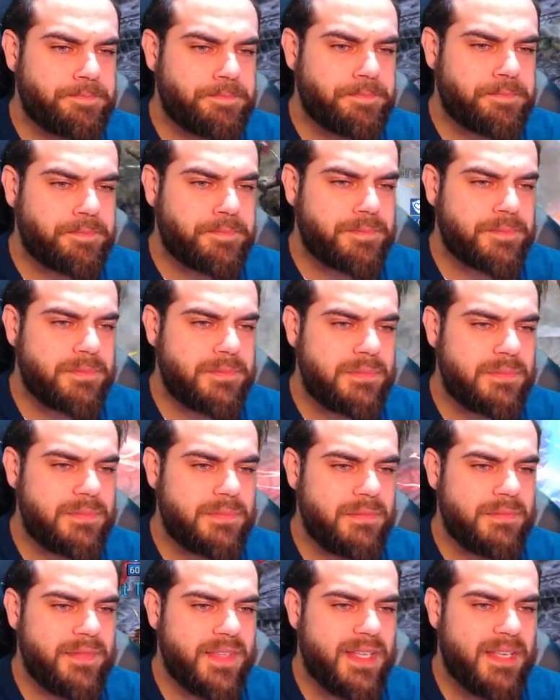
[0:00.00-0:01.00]

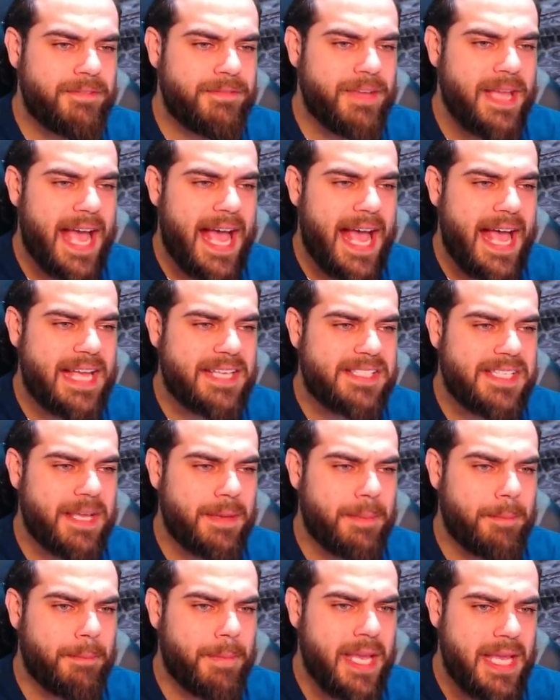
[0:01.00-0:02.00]
If you're
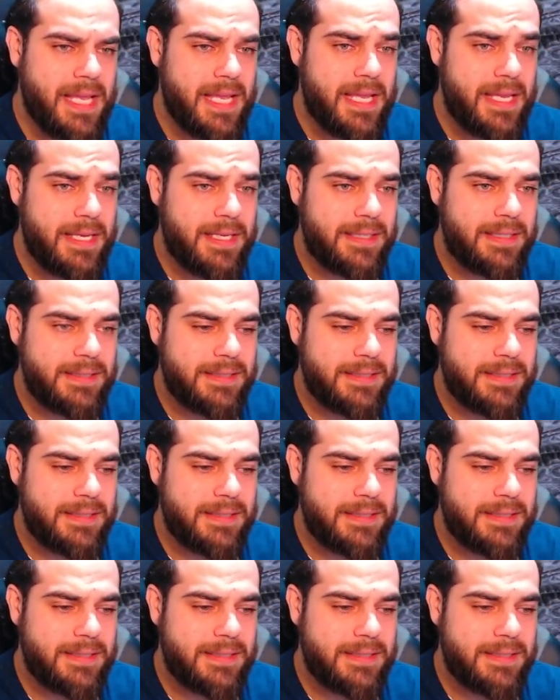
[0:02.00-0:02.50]
asking me.